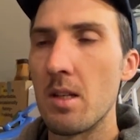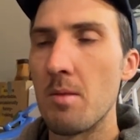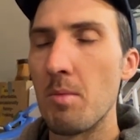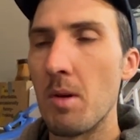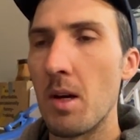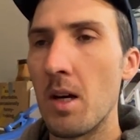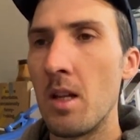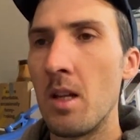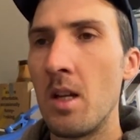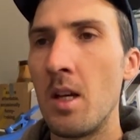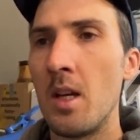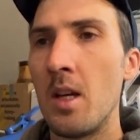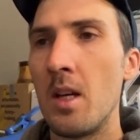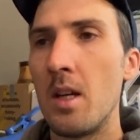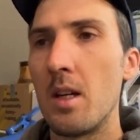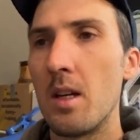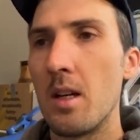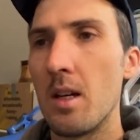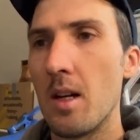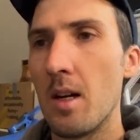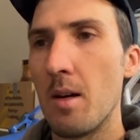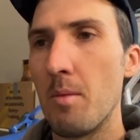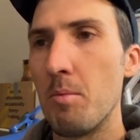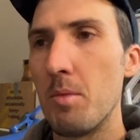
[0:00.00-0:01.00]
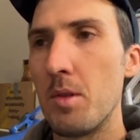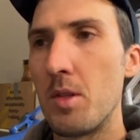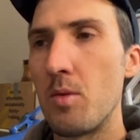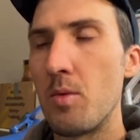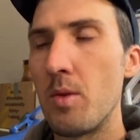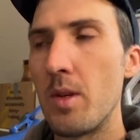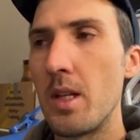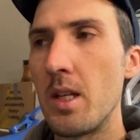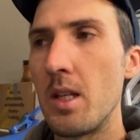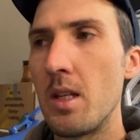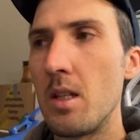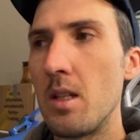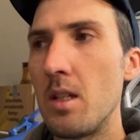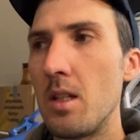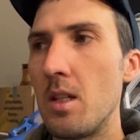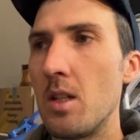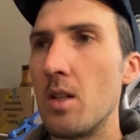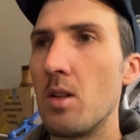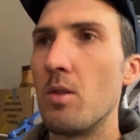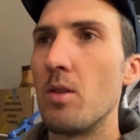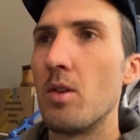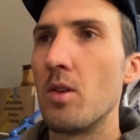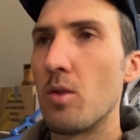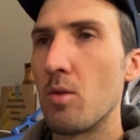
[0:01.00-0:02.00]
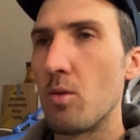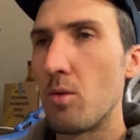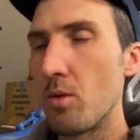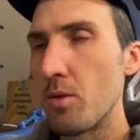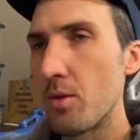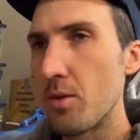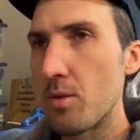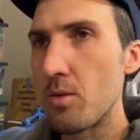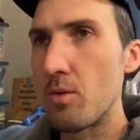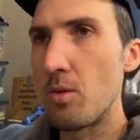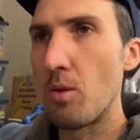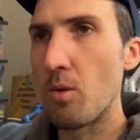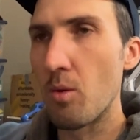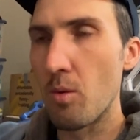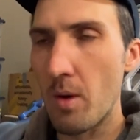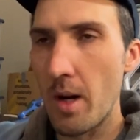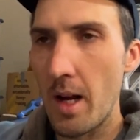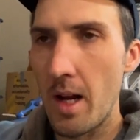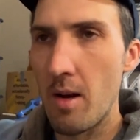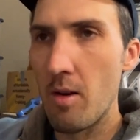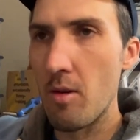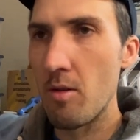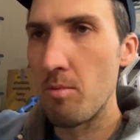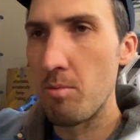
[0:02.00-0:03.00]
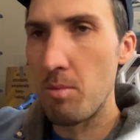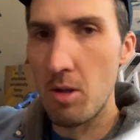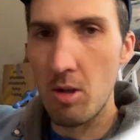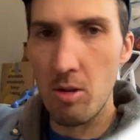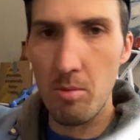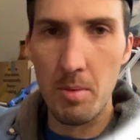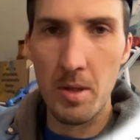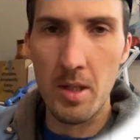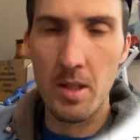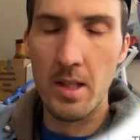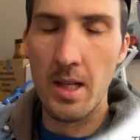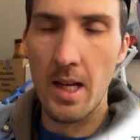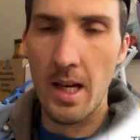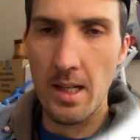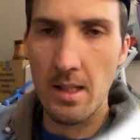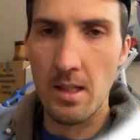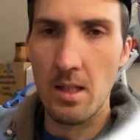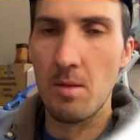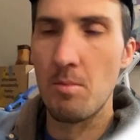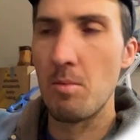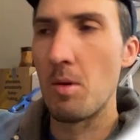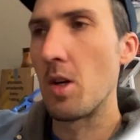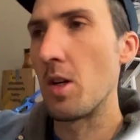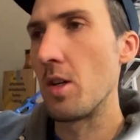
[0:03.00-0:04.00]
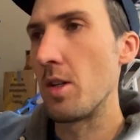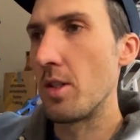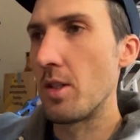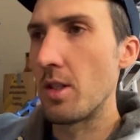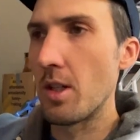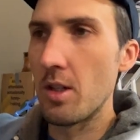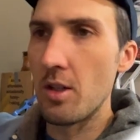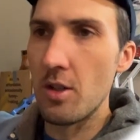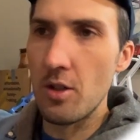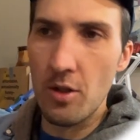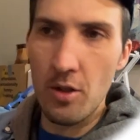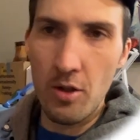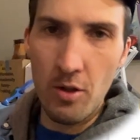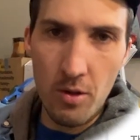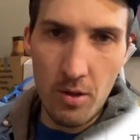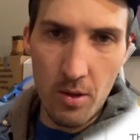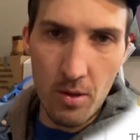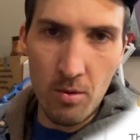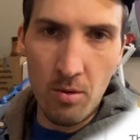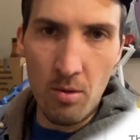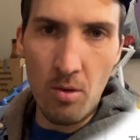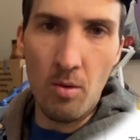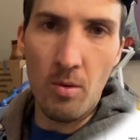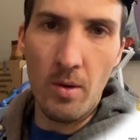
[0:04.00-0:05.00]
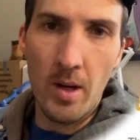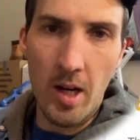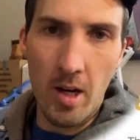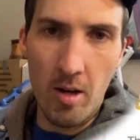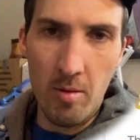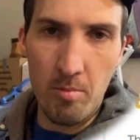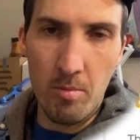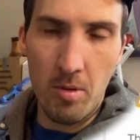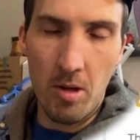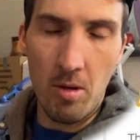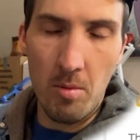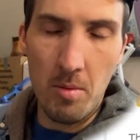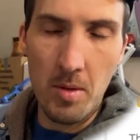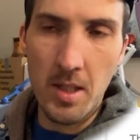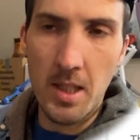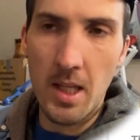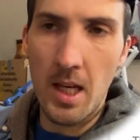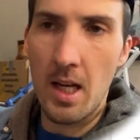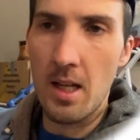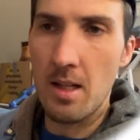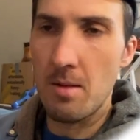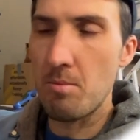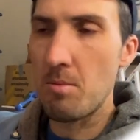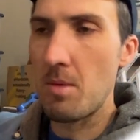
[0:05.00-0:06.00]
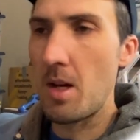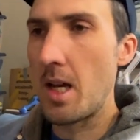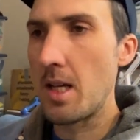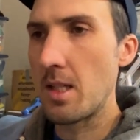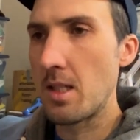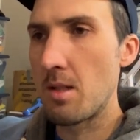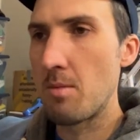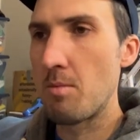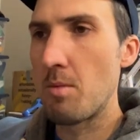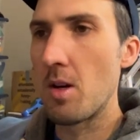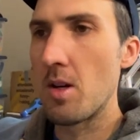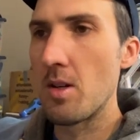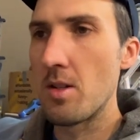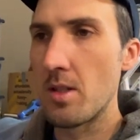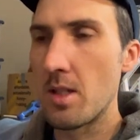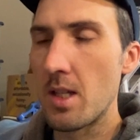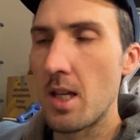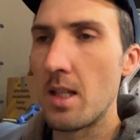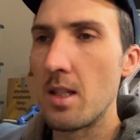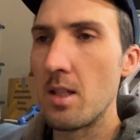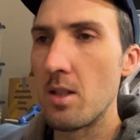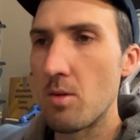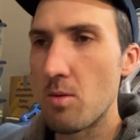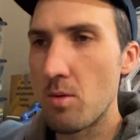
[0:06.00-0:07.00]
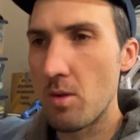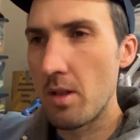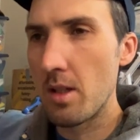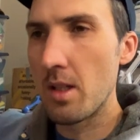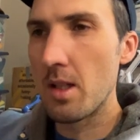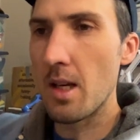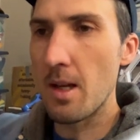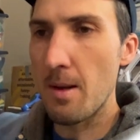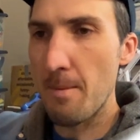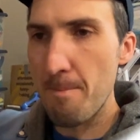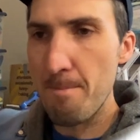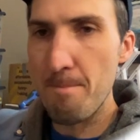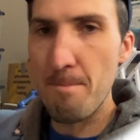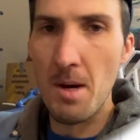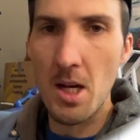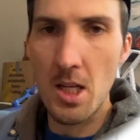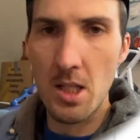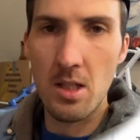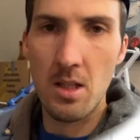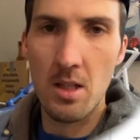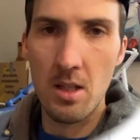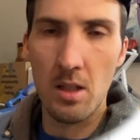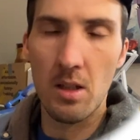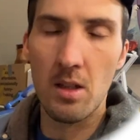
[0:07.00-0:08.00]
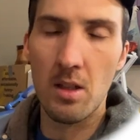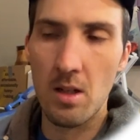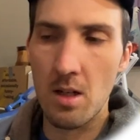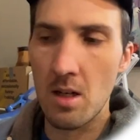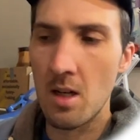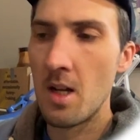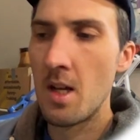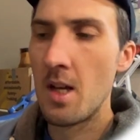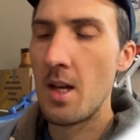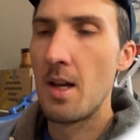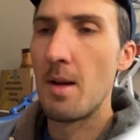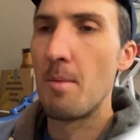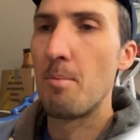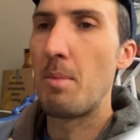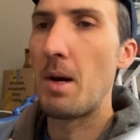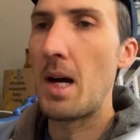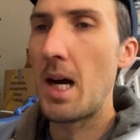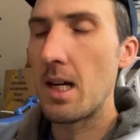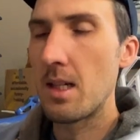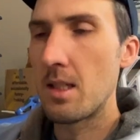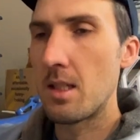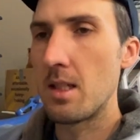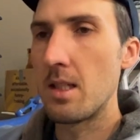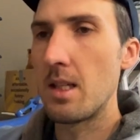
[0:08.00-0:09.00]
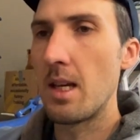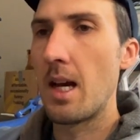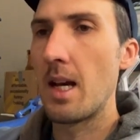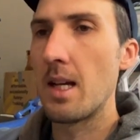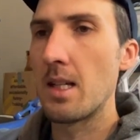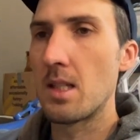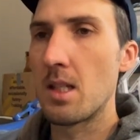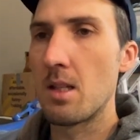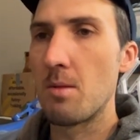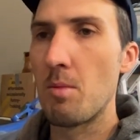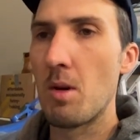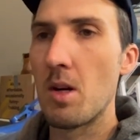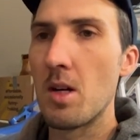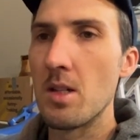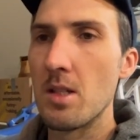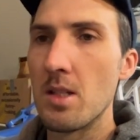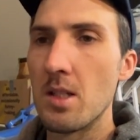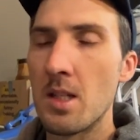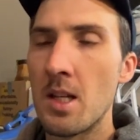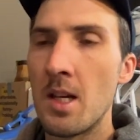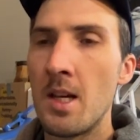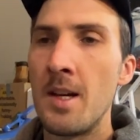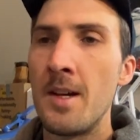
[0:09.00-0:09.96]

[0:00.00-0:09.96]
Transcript: But between, your old school round bulbous Aston Martins and your new school round bulbous Aston Martins, they have these really like muscular boxy Aston Martins.